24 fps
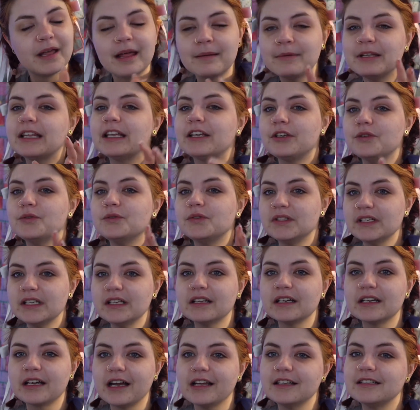I mean, like, you see
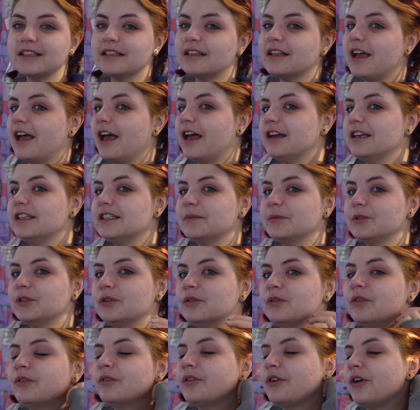the cuts in the edits, but you
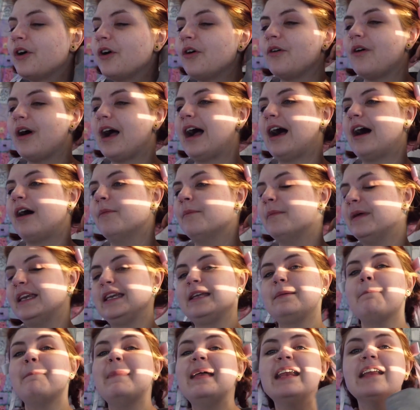don't know how
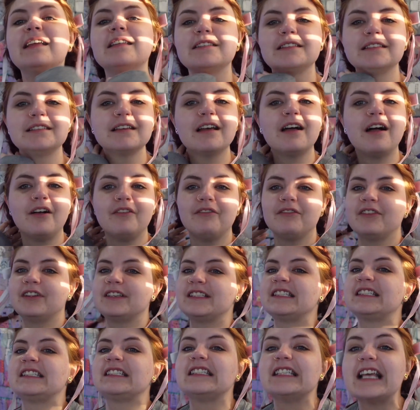many minutes of
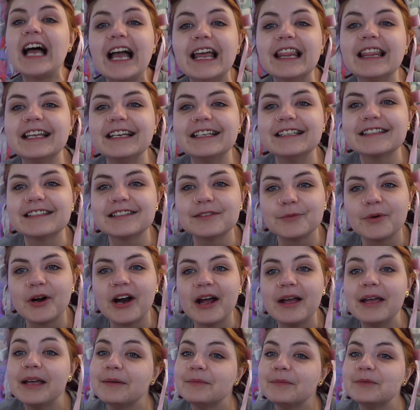silence where
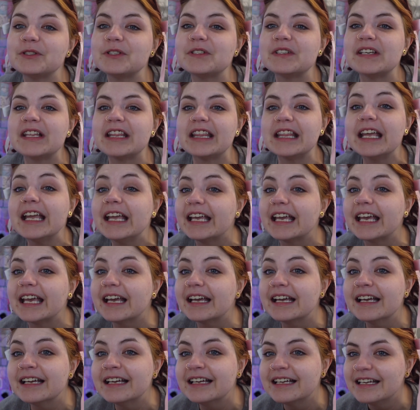I am just
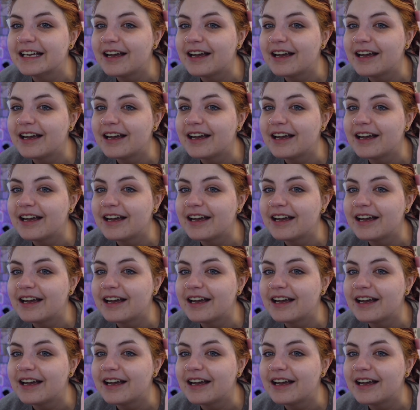thinking,